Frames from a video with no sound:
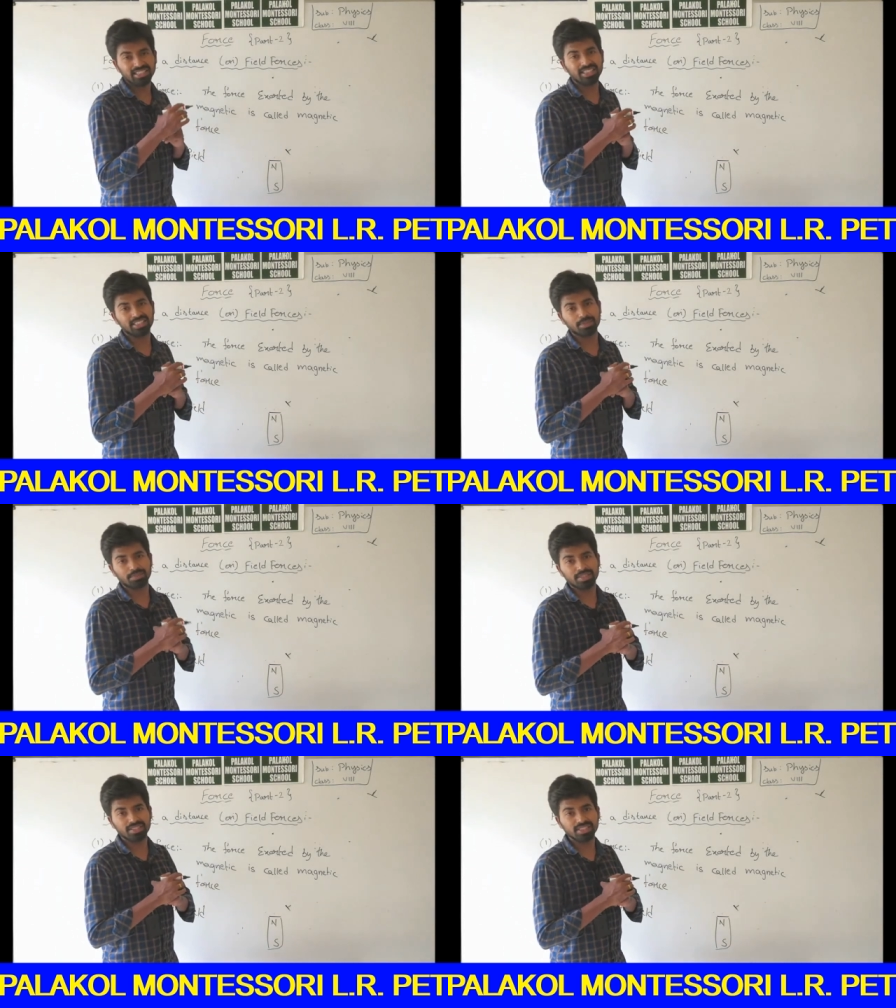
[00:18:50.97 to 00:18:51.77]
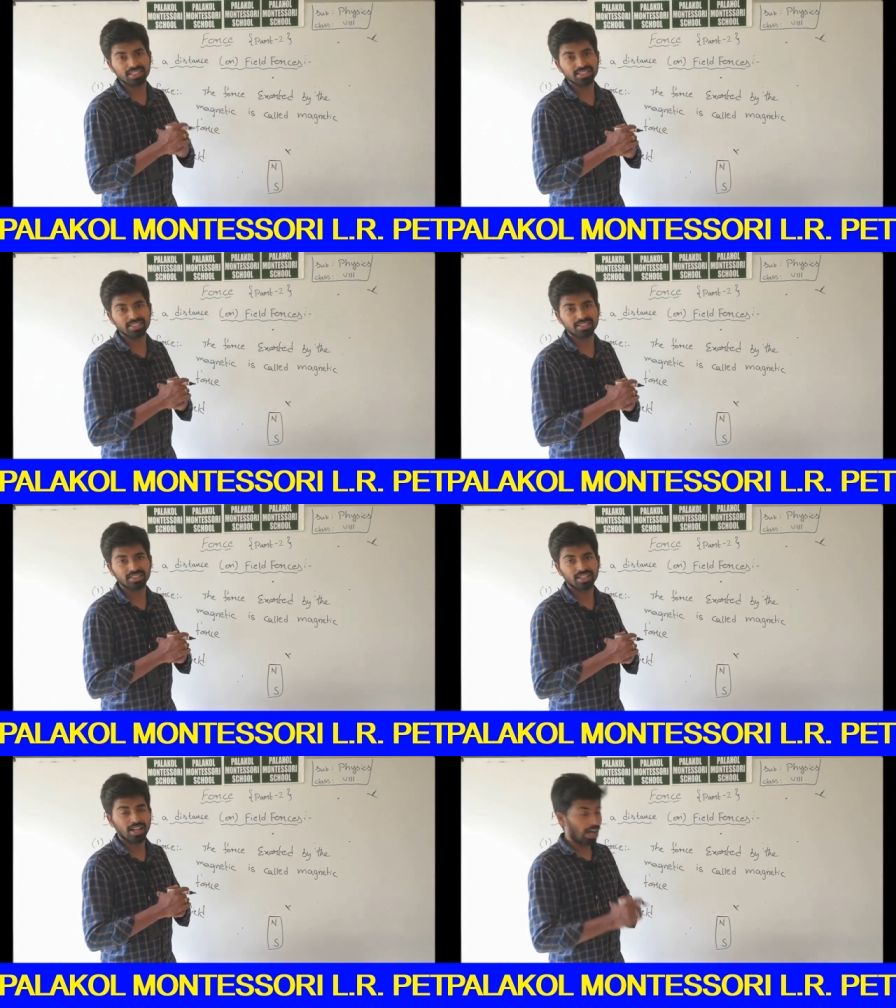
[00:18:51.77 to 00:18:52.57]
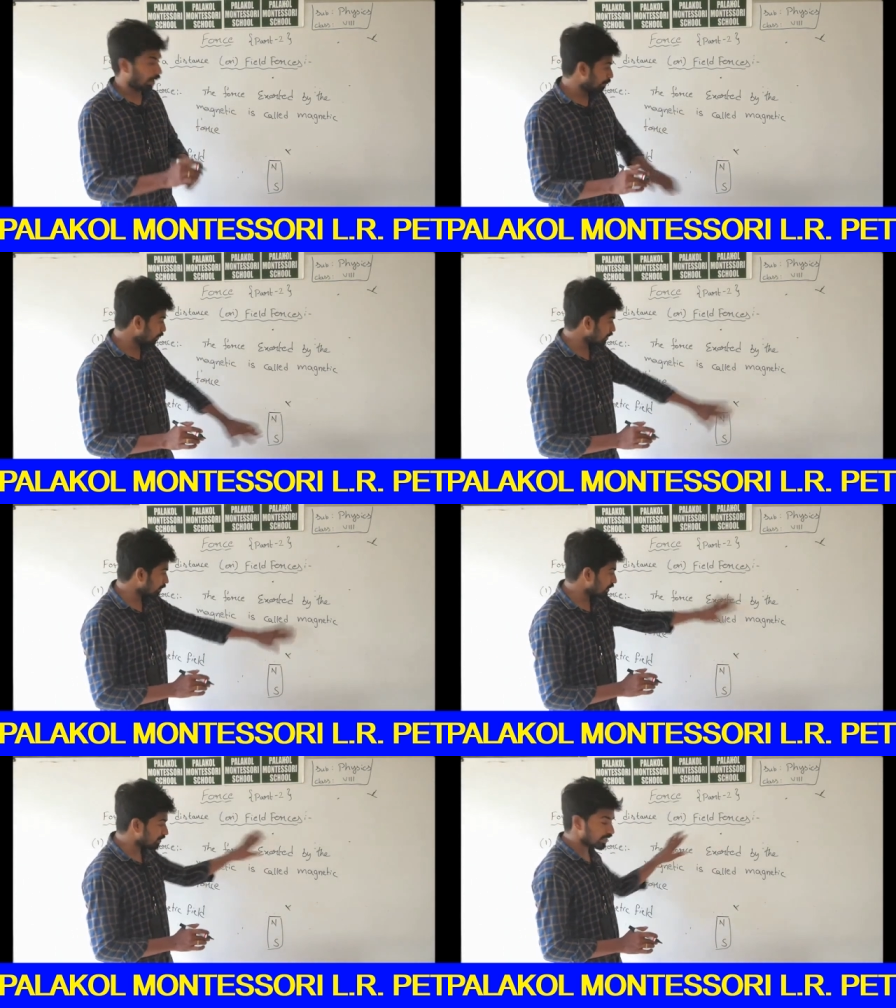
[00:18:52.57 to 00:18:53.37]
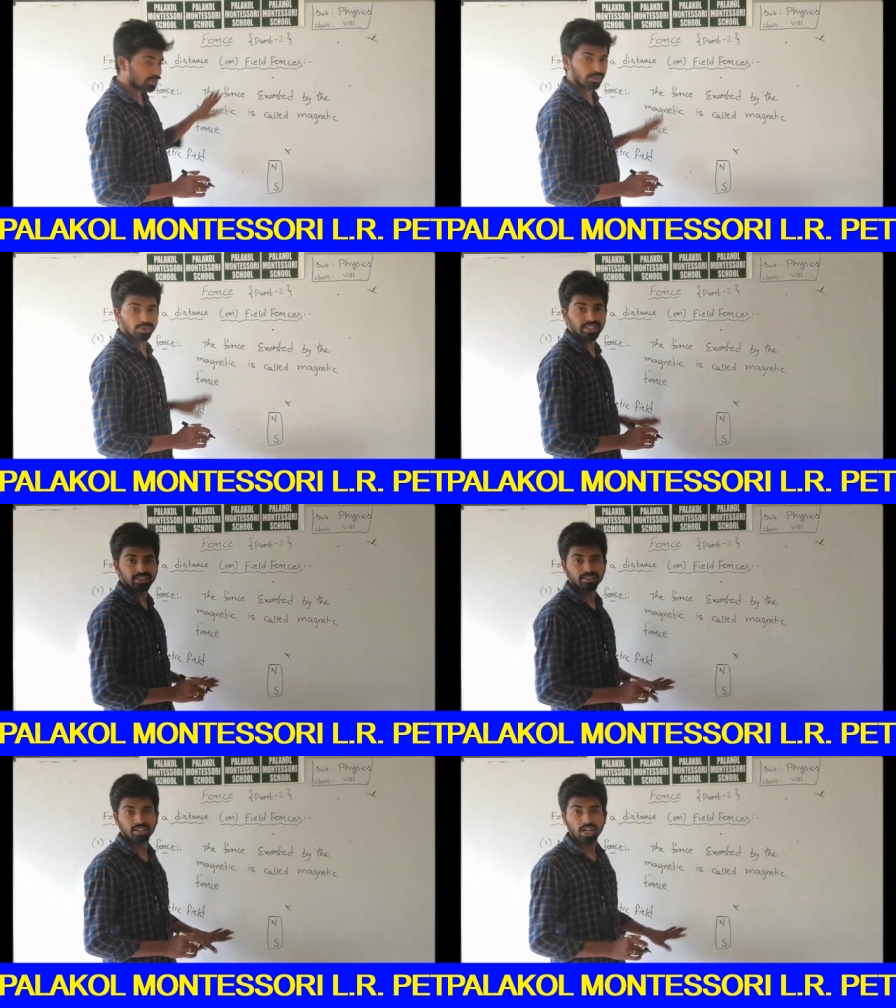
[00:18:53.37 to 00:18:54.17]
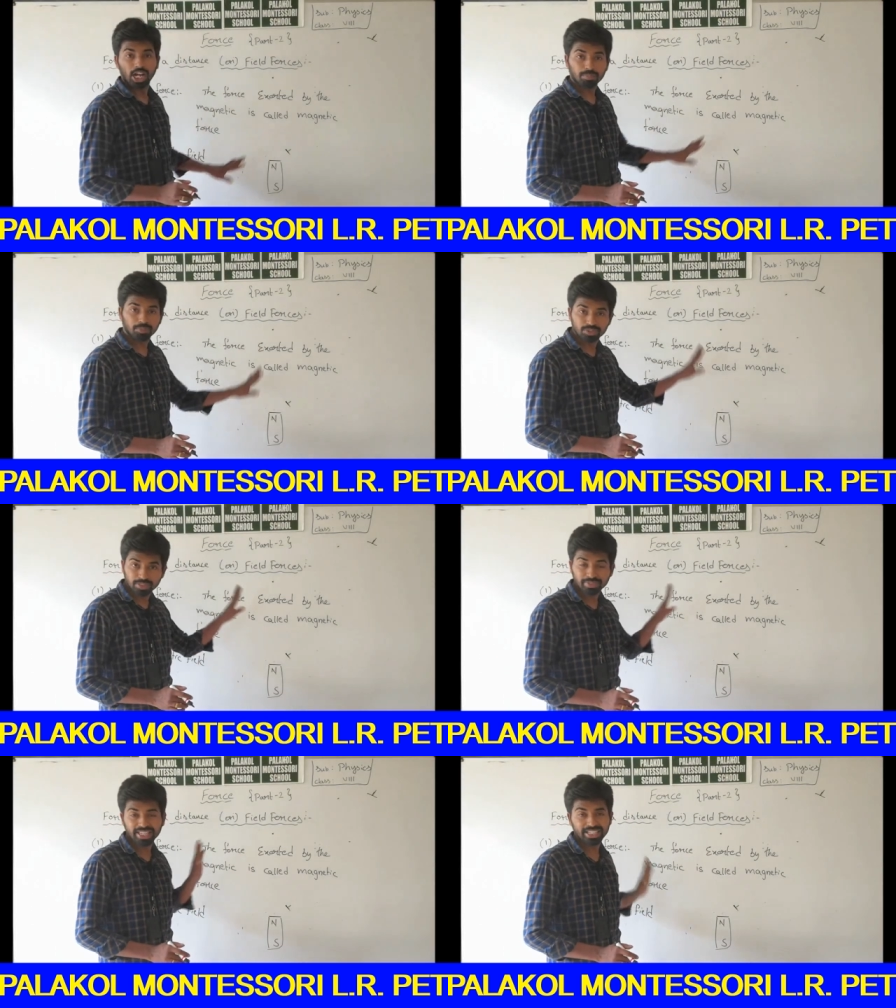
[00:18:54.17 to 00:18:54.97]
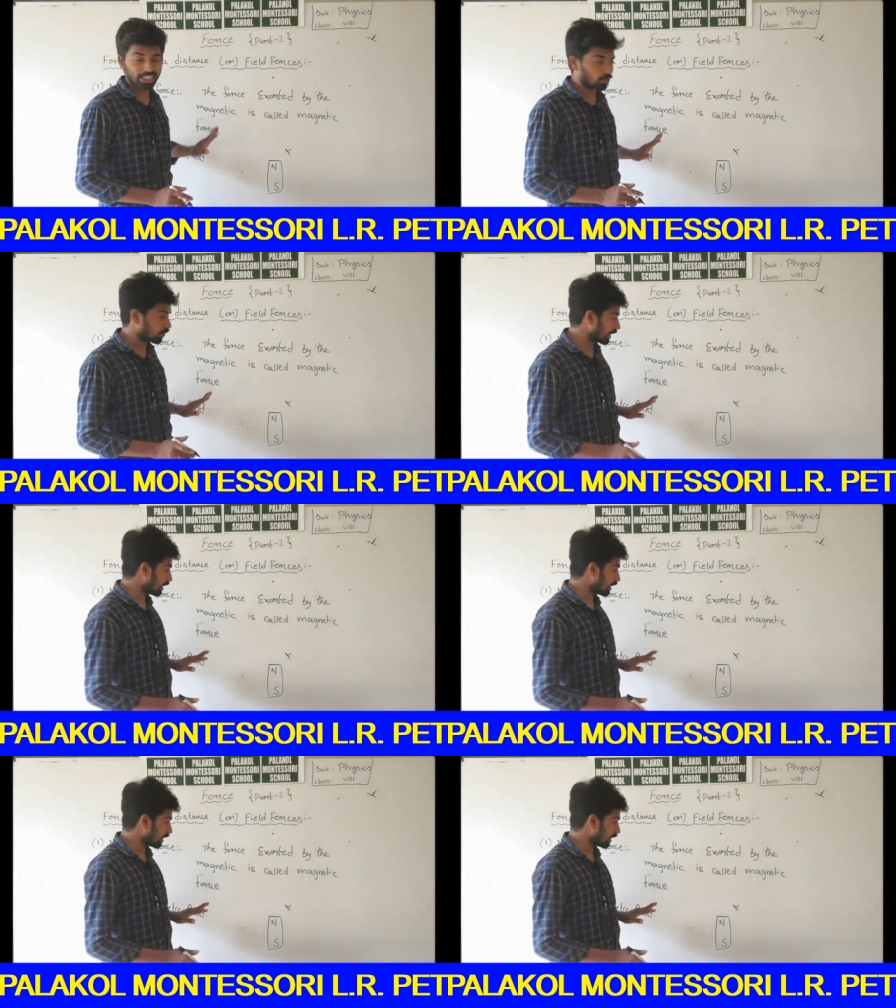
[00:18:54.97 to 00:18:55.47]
the substances up to some distance only, up to some area only.